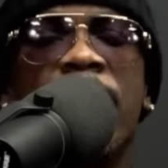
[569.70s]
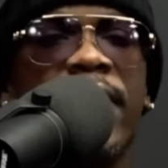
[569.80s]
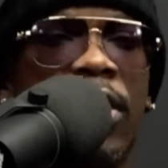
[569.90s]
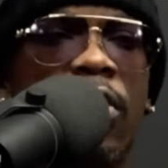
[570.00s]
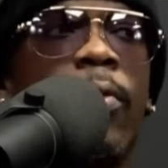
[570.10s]

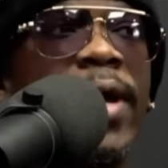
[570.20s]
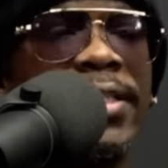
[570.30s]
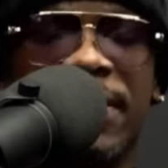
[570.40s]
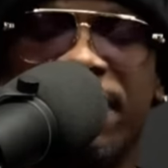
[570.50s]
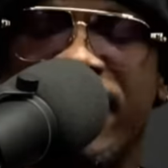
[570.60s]
quick
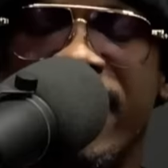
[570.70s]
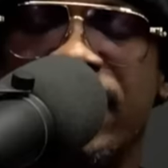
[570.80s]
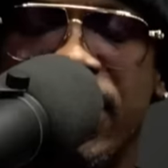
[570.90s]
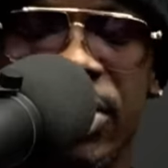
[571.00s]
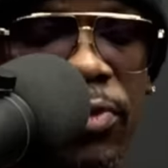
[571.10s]
to fix
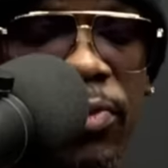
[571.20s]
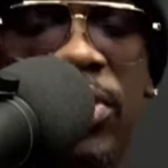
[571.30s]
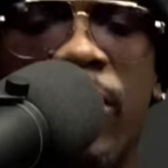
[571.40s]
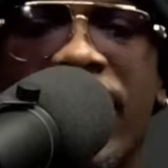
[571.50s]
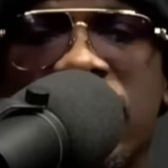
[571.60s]
it. She was
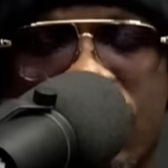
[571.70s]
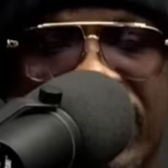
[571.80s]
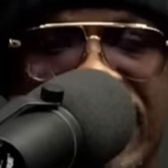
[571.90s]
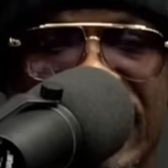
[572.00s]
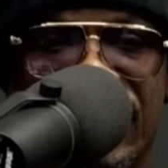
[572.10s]
quick to
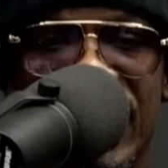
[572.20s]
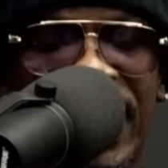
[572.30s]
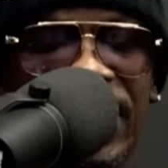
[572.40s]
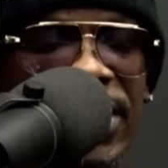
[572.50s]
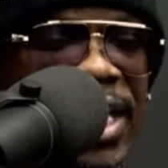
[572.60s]

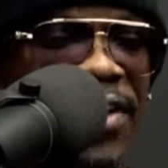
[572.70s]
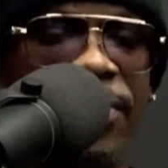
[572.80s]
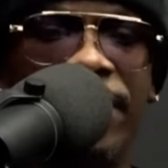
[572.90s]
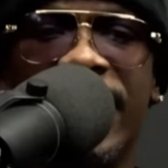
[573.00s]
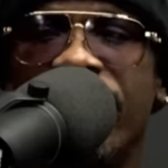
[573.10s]
apologize. He gave her
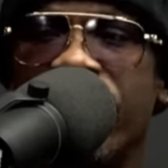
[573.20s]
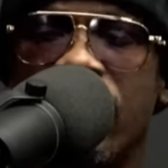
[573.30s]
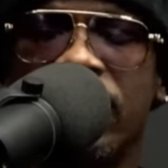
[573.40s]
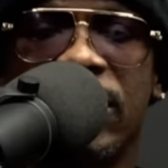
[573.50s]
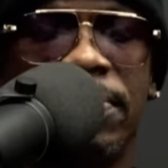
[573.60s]
platform.
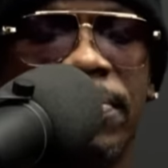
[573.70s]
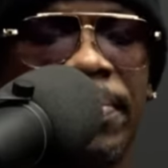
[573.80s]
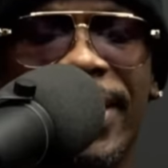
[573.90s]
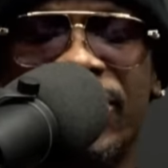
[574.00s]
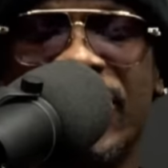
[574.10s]
She
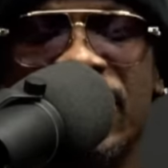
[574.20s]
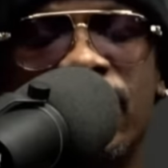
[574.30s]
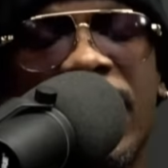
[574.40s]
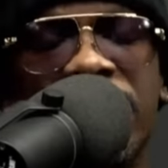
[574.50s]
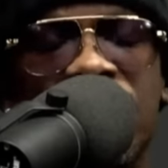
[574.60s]
apologized,
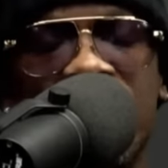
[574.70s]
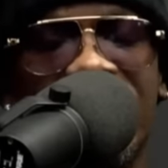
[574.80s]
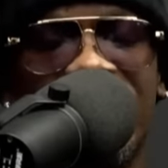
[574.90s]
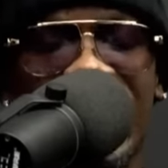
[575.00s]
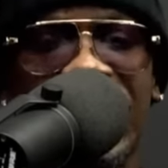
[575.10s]
dropped to her
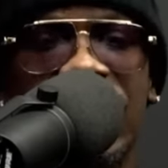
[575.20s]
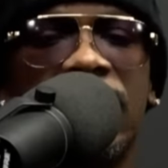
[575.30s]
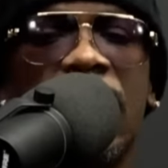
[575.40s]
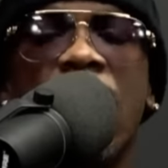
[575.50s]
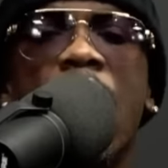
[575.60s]
knees.
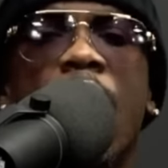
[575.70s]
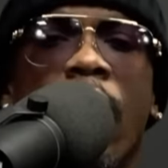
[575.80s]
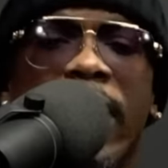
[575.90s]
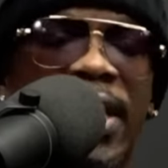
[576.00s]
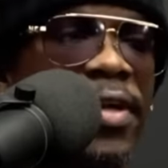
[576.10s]
Or
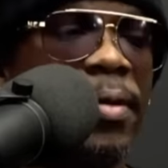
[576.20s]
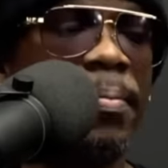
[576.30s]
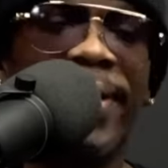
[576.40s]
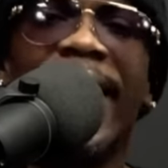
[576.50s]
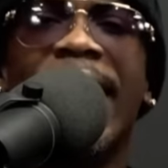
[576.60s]
either
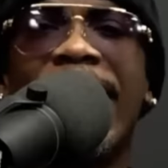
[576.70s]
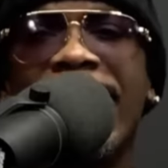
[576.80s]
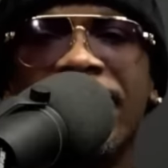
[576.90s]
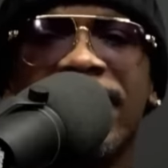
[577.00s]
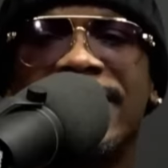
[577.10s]

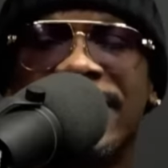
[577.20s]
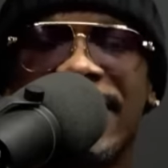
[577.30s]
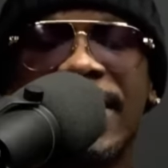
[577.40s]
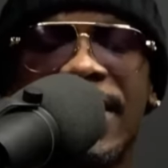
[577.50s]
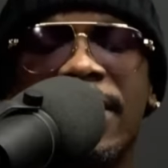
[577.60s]
behind the
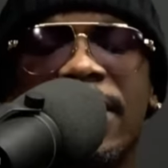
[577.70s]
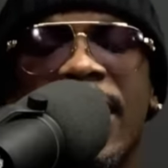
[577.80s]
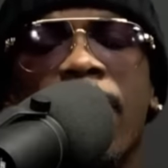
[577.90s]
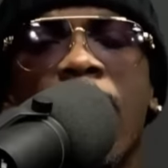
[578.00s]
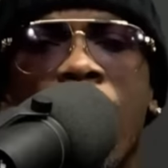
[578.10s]
scene, they
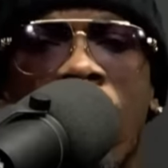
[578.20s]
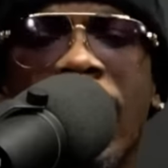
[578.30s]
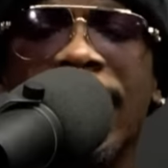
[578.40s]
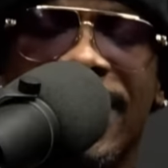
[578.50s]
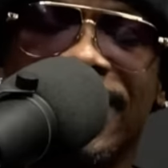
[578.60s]
will
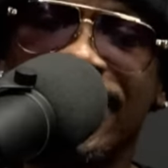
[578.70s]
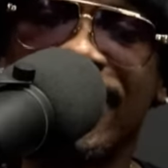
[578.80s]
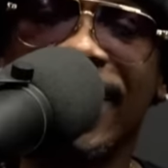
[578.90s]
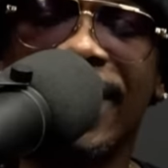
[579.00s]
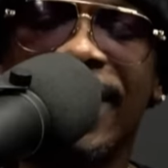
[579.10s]
work this
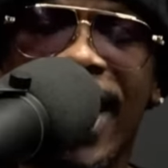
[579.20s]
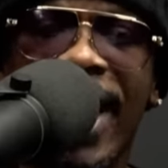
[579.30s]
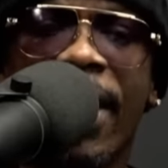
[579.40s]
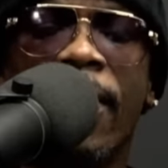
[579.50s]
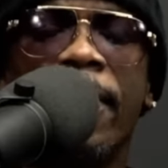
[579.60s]
thing out